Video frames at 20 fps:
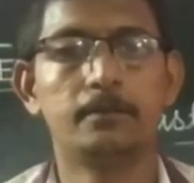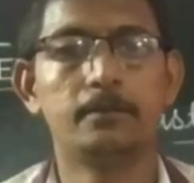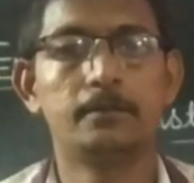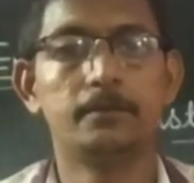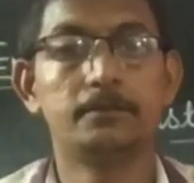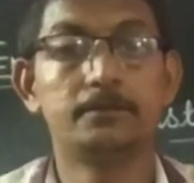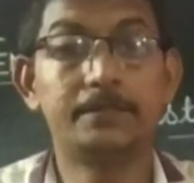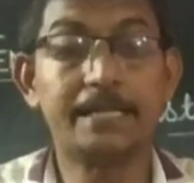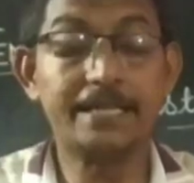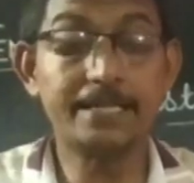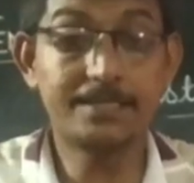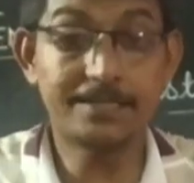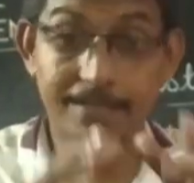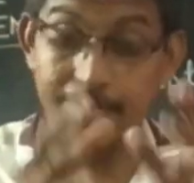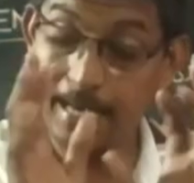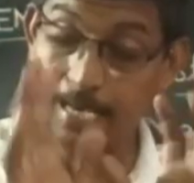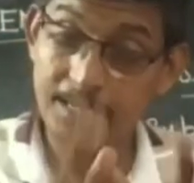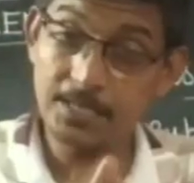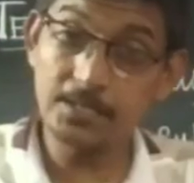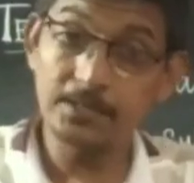That is
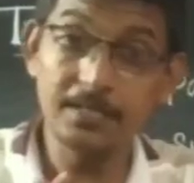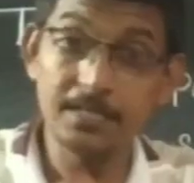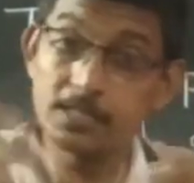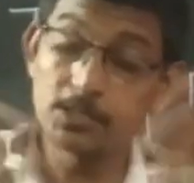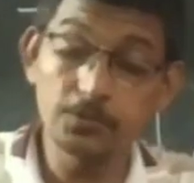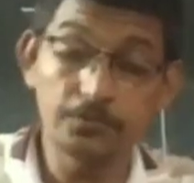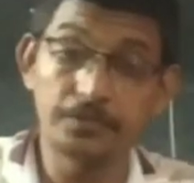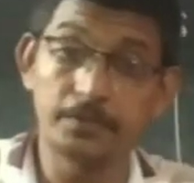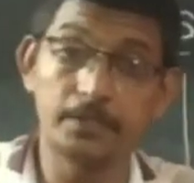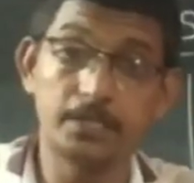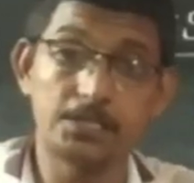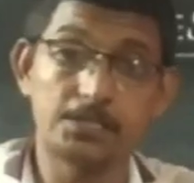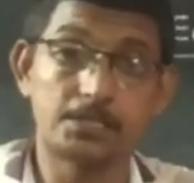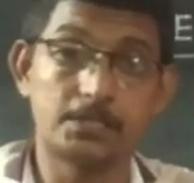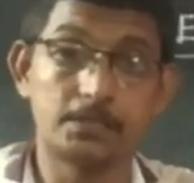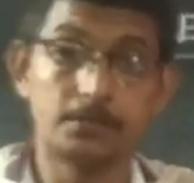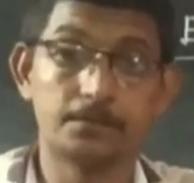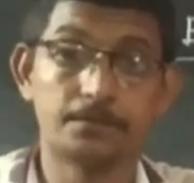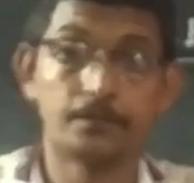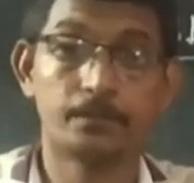the action is
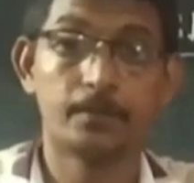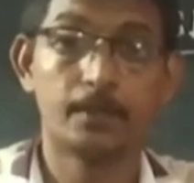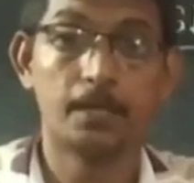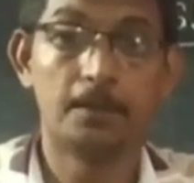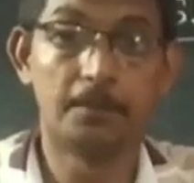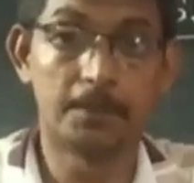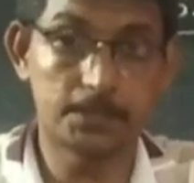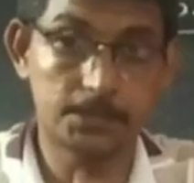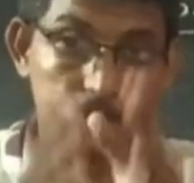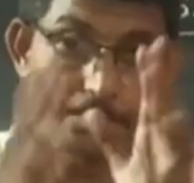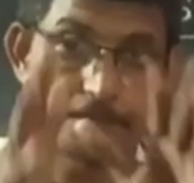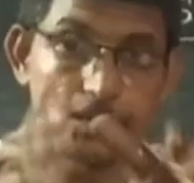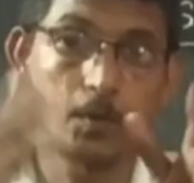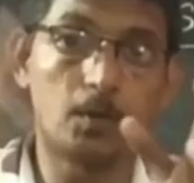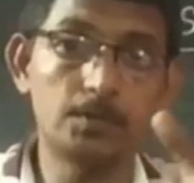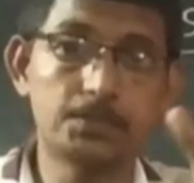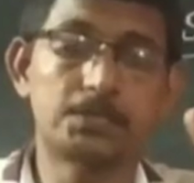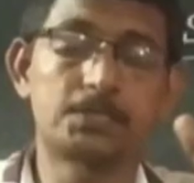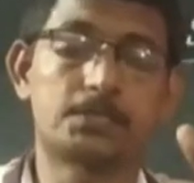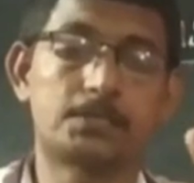finished, but it's a
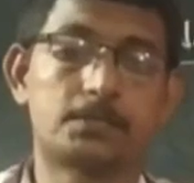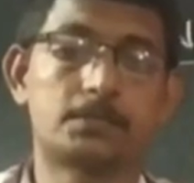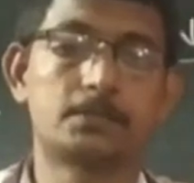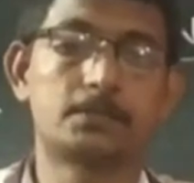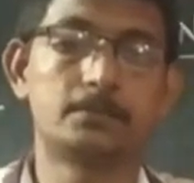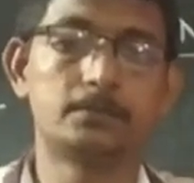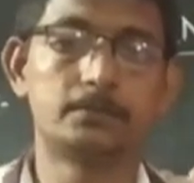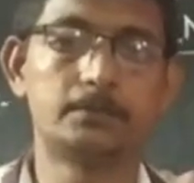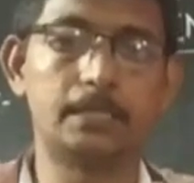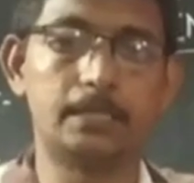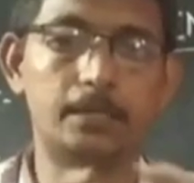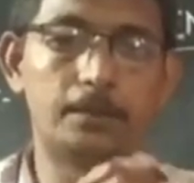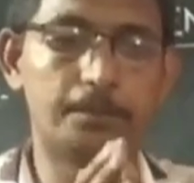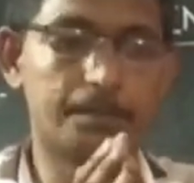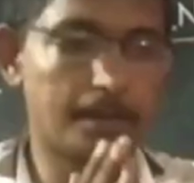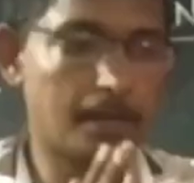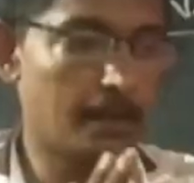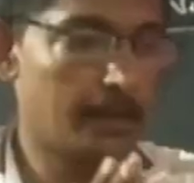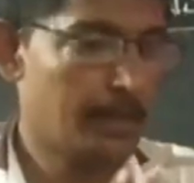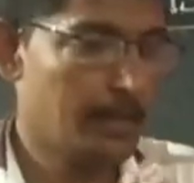process. That
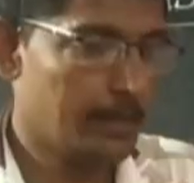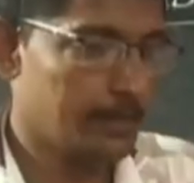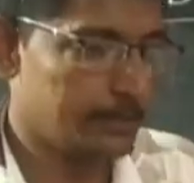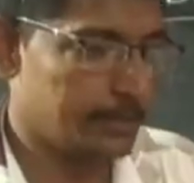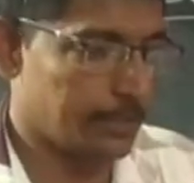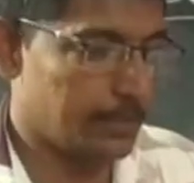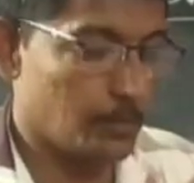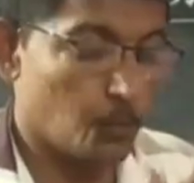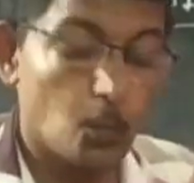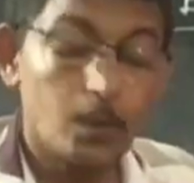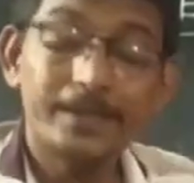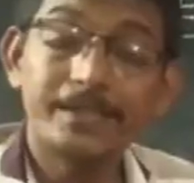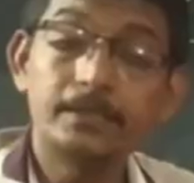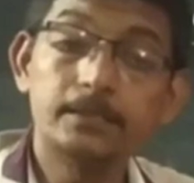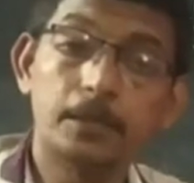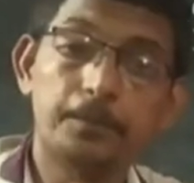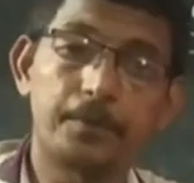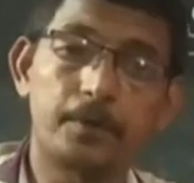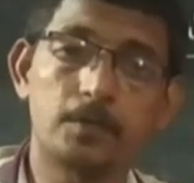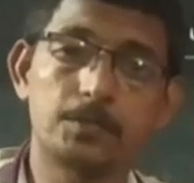the work in
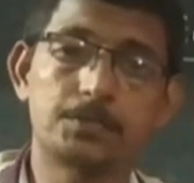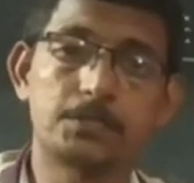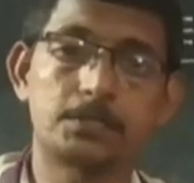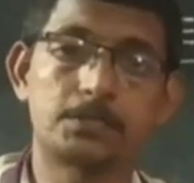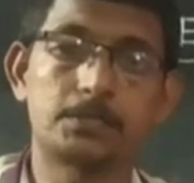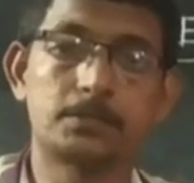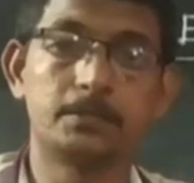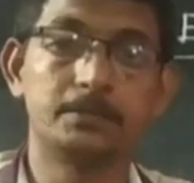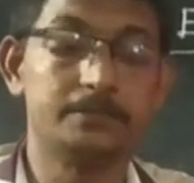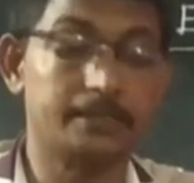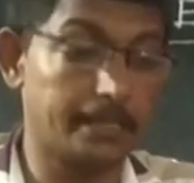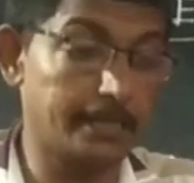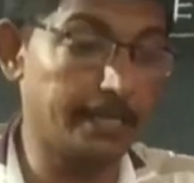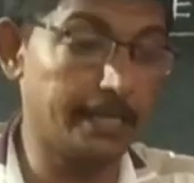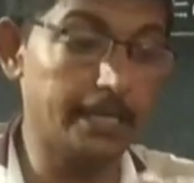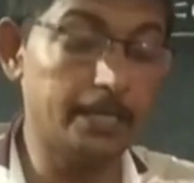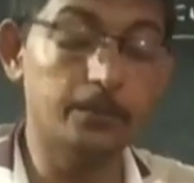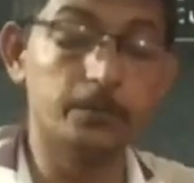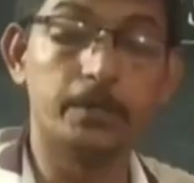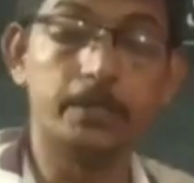the process, the
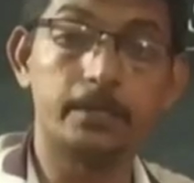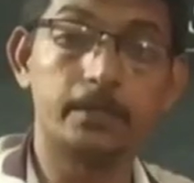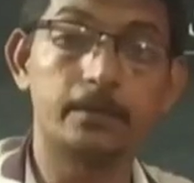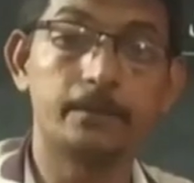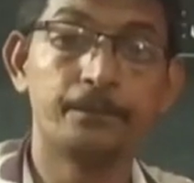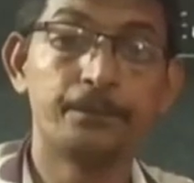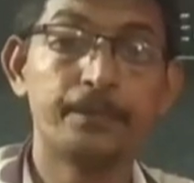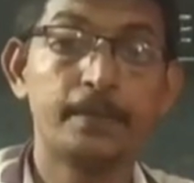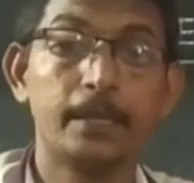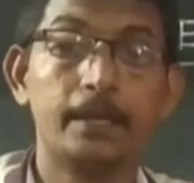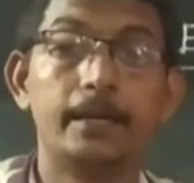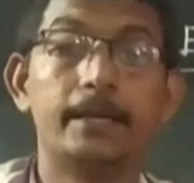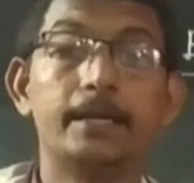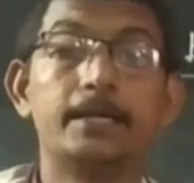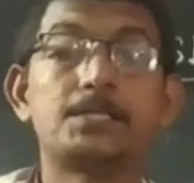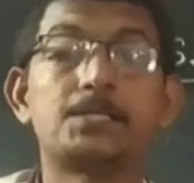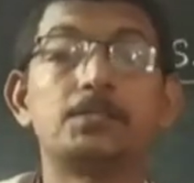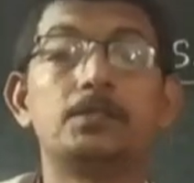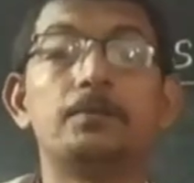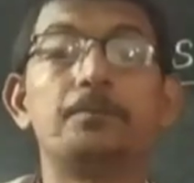event,
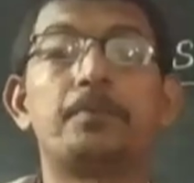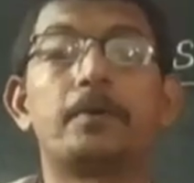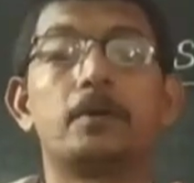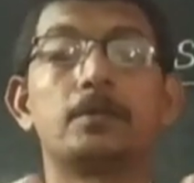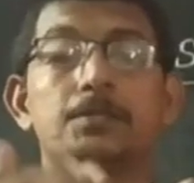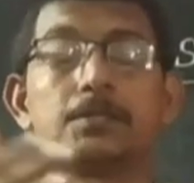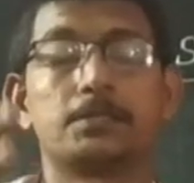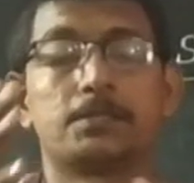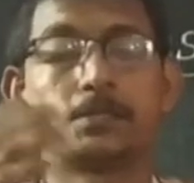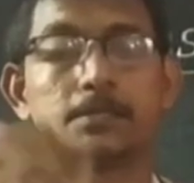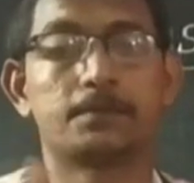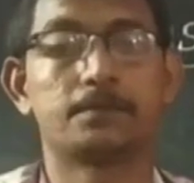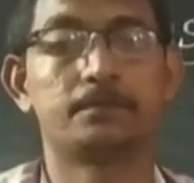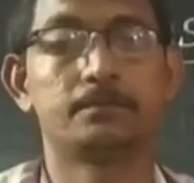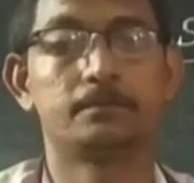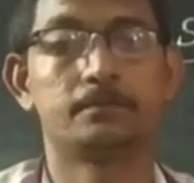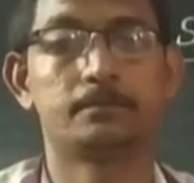it's in process.